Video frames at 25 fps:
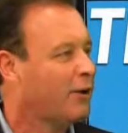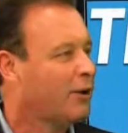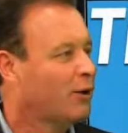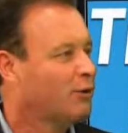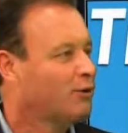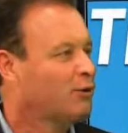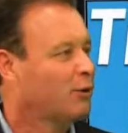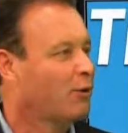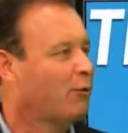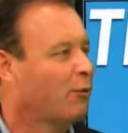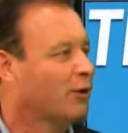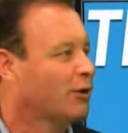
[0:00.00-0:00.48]

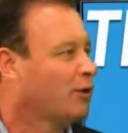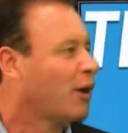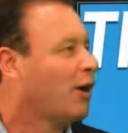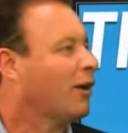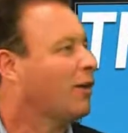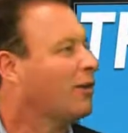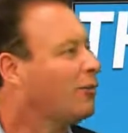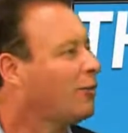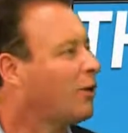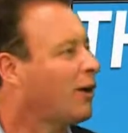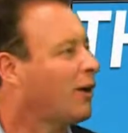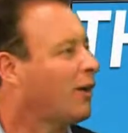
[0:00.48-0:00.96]
So we're
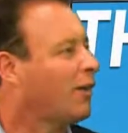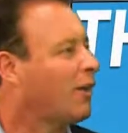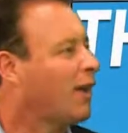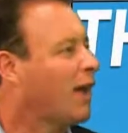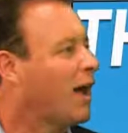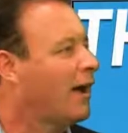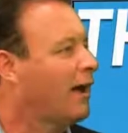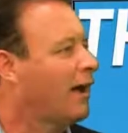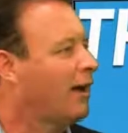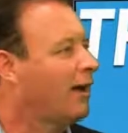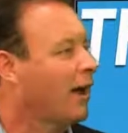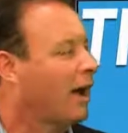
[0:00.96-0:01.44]
talking to a
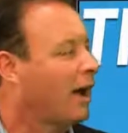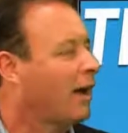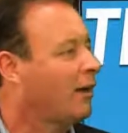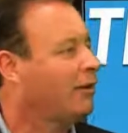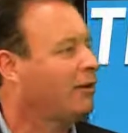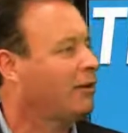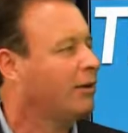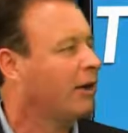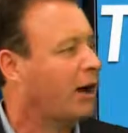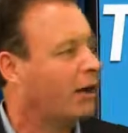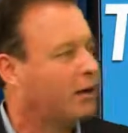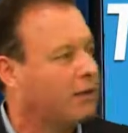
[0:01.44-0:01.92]
client. How
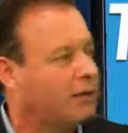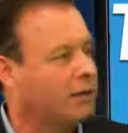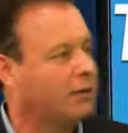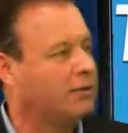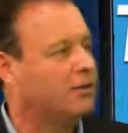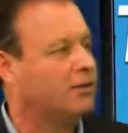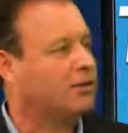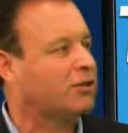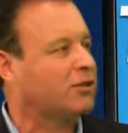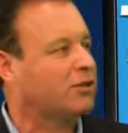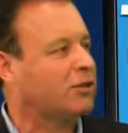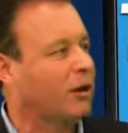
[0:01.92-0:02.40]
do you
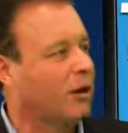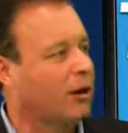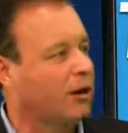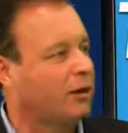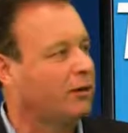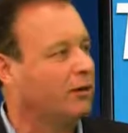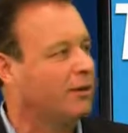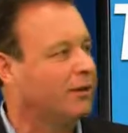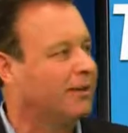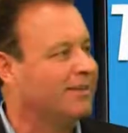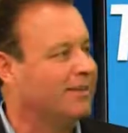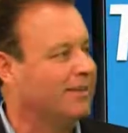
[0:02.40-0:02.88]

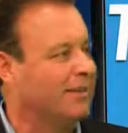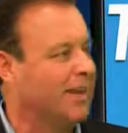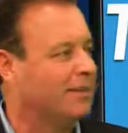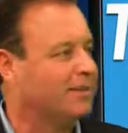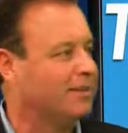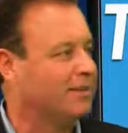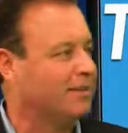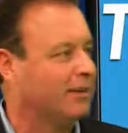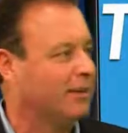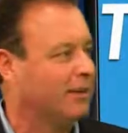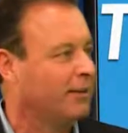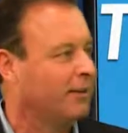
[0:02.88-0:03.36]
start
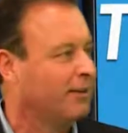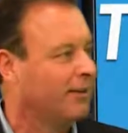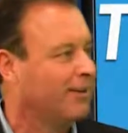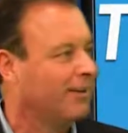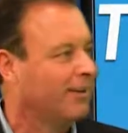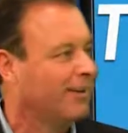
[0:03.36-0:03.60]
assessing